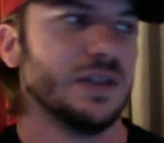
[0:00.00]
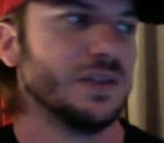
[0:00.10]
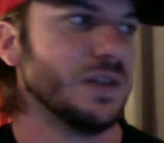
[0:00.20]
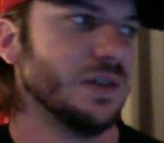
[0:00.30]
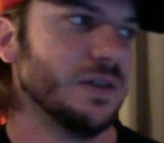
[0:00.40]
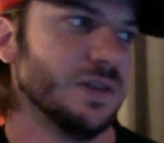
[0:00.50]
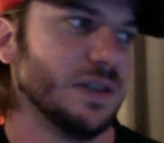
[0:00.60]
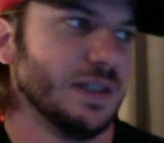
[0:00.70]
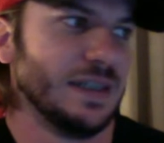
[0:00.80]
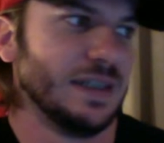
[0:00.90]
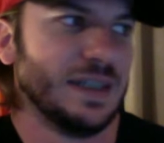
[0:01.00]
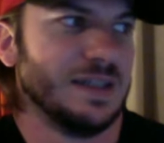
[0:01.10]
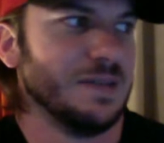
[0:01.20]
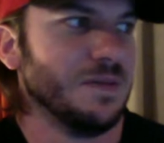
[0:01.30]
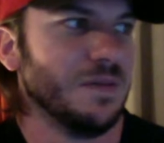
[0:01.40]
So
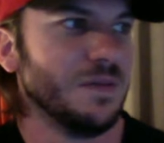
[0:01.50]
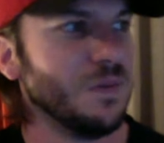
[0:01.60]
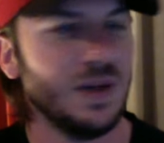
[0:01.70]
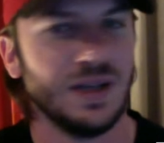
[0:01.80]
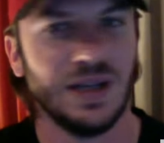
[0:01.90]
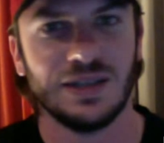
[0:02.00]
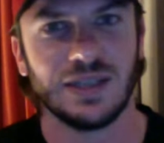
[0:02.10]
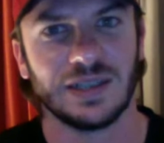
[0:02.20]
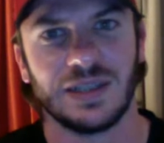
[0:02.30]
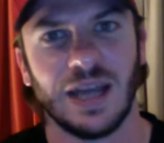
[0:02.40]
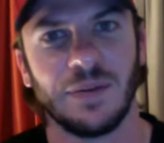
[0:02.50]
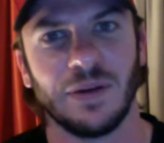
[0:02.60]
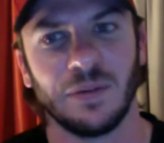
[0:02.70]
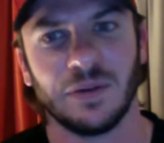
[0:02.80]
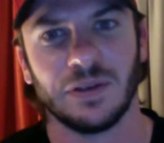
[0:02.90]
why not take a stab
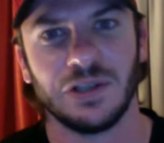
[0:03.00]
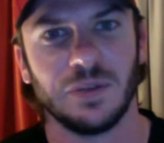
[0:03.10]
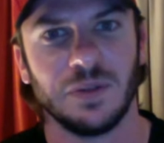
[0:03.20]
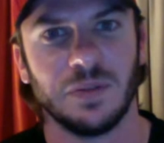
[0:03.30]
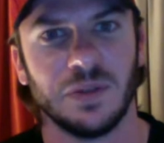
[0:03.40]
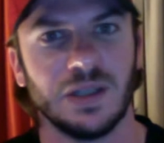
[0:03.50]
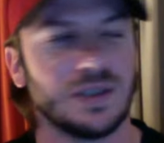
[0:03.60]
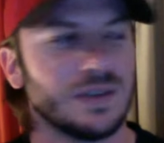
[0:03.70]
at him on a GPP?